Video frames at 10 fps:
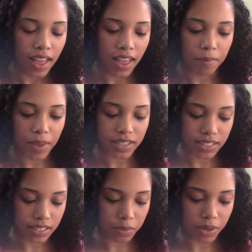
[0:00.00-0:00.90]
And
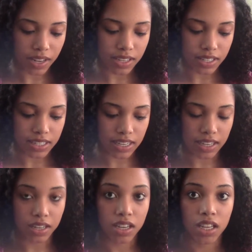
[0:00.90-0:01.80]
basically what I
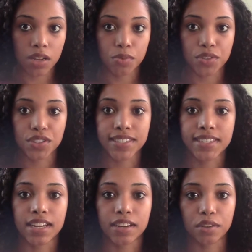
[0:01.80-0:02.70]
did was,
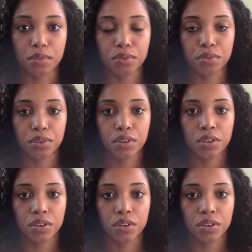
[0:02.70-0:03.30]
instead of